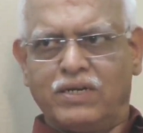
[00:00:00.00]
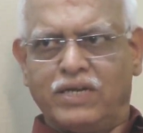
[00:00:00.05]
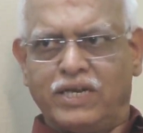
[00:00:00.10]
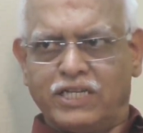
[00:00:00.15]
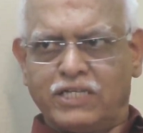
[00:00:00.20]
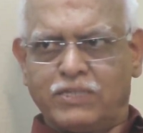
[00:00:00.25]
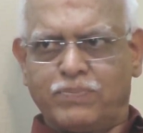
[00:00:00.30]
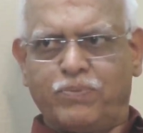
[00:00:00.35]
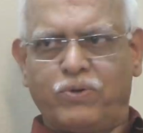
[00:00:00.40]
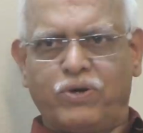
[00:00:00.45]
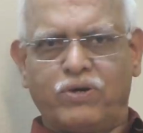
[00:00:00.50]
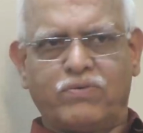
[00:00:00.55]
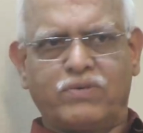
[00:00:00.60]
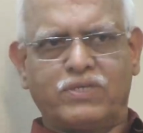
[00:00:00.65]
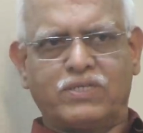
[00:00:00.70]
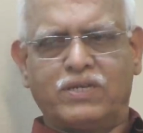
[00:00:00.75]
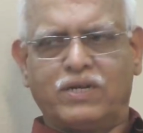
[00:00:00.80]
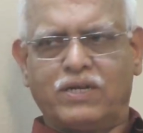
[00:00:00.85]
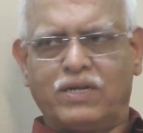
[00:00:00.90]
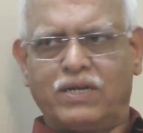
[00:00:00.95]
export
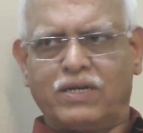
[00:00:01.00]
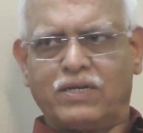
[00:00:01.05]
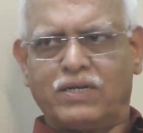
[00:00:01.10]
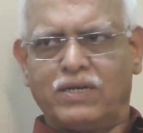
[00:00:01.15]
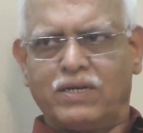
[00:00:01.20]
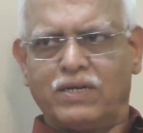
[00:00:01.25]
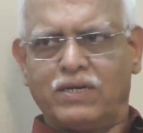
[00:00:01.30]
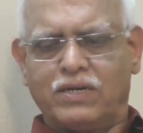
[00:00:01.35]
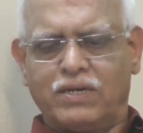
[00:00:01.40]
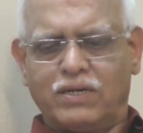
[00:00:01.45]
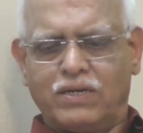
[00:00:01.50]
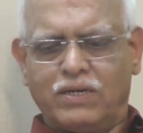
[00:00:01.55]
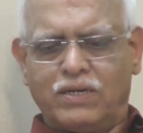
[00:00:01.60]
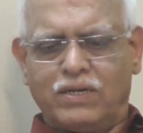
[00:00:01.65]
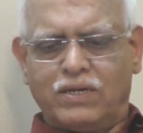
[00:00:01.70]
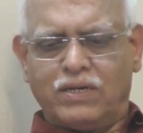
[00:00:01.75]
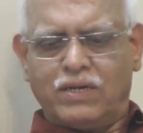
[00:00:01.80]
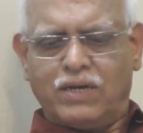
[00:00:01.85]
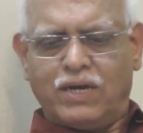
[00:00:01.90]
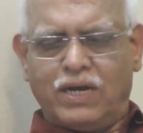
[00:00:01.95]
was neglected
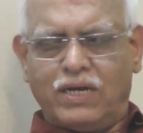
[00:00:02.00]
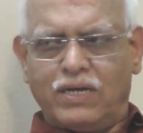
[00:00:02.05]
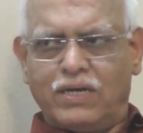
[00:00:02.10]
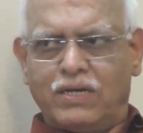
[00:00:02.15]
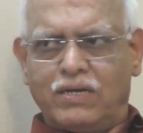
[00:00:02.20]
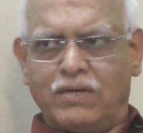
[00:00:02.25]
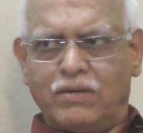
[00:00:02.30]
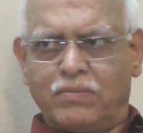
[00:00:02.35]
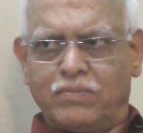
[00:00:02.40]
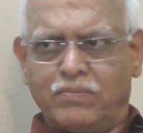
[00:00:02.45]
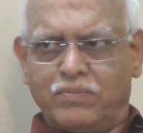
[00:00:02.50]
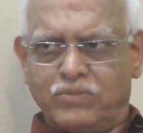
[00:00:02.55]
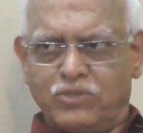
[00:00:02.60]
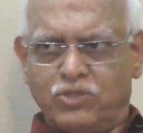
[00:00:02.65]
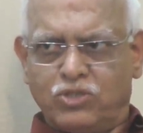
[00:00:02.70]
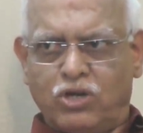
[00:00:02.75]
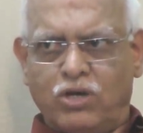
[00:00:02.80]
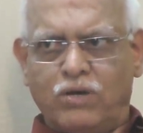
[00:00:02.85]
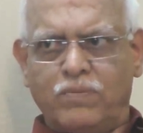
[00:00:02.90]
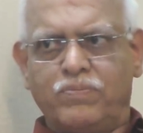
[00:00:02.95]
and uh,
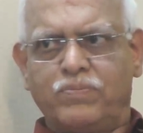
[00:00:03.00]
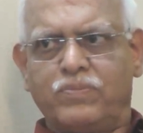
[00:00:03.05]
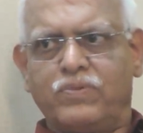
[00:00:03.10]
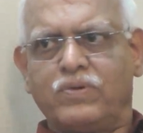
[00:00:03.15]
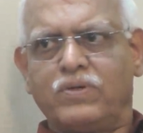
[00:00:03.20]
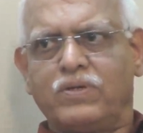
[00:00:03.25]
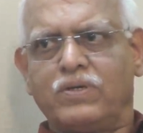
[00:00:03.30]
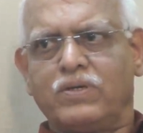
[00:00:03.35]
job